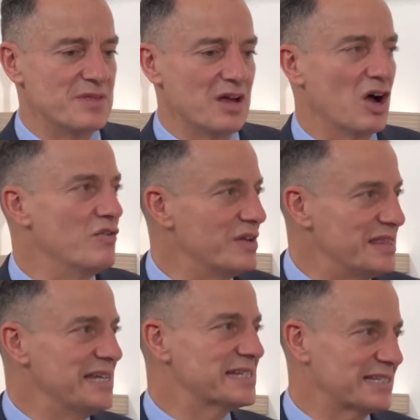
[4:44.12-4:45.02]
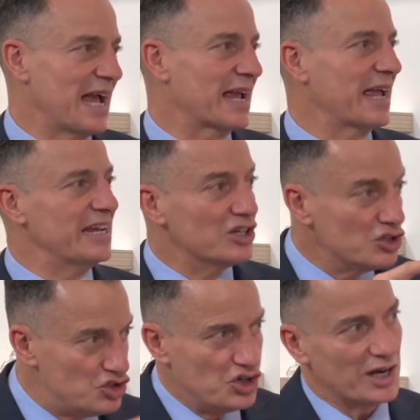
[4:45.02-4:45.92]
over this decade
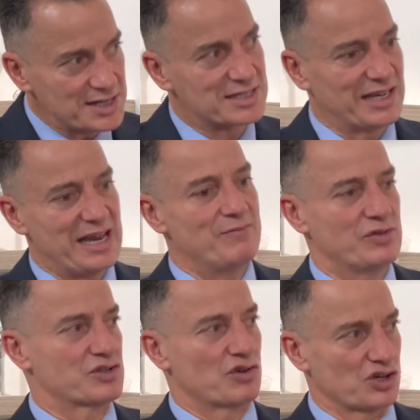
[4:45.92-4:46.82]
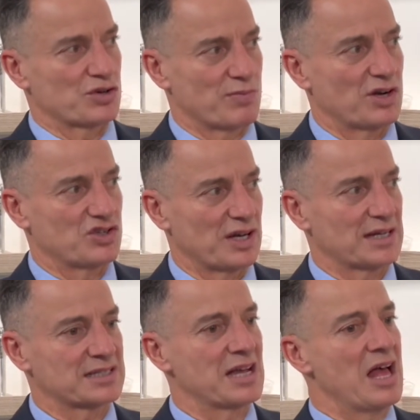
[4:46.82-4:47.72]
just in infrastructure
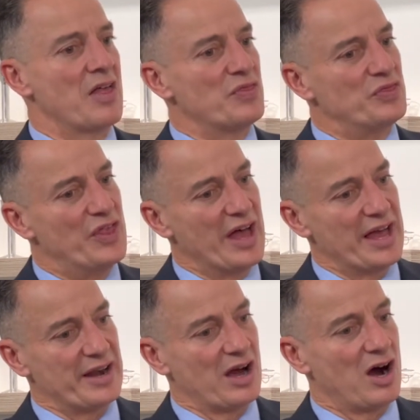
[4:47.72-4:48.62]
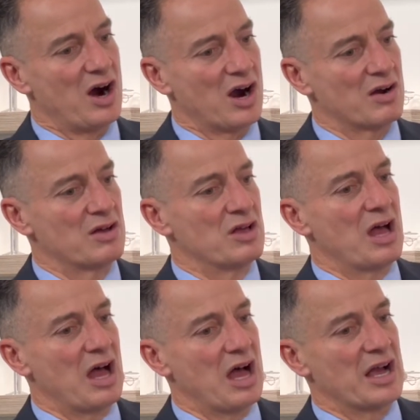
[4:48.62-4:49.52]
projects that are
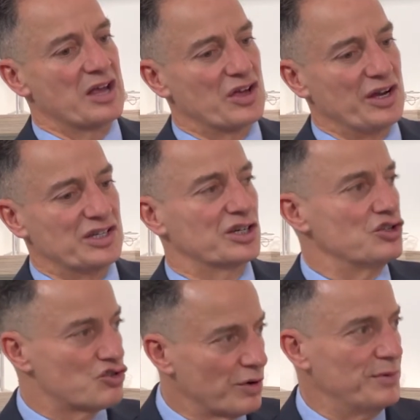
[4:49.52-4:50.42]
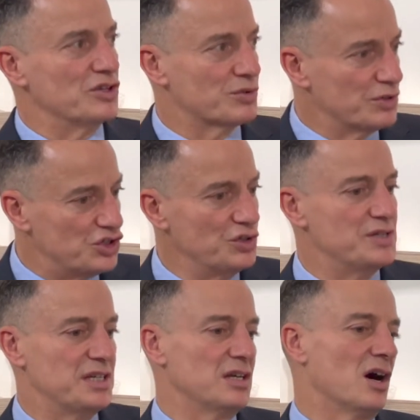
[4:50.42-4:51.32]
going to contribute to
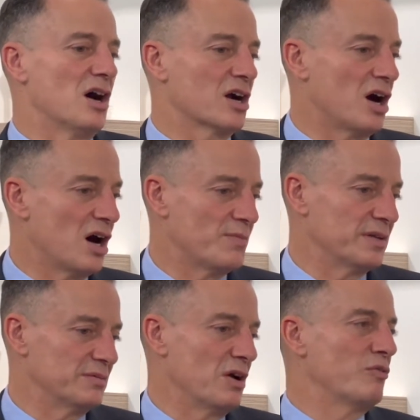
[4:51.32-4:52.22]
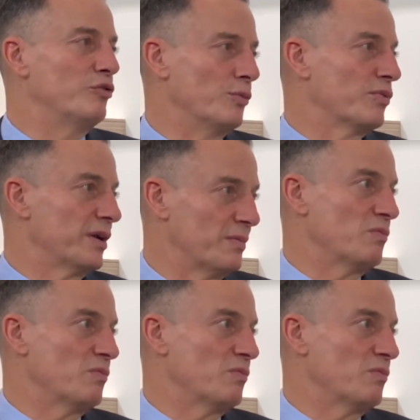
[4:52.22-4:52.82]
reducing our carbon footprint.